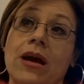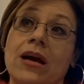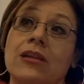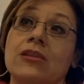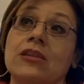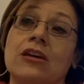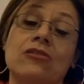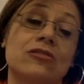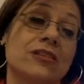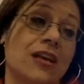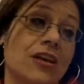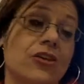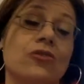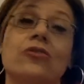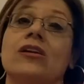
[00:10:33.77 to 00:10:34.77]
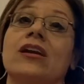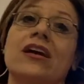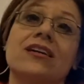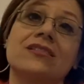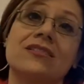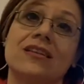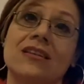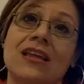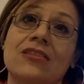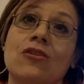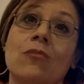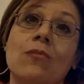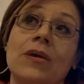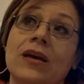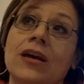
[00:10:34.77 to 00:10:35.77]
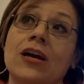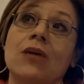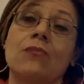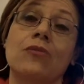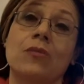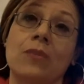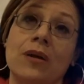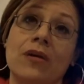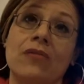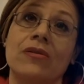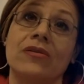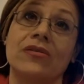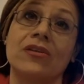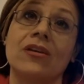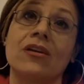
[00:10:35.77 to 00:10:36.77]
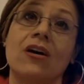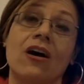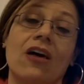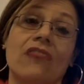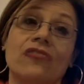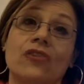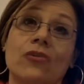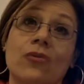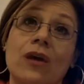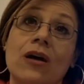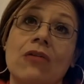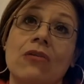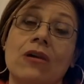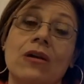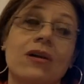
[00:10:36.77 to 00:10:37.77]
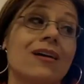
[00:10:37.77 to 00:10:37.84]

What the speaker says: and they're telling you in an essay that they're picking up their parents off the ground,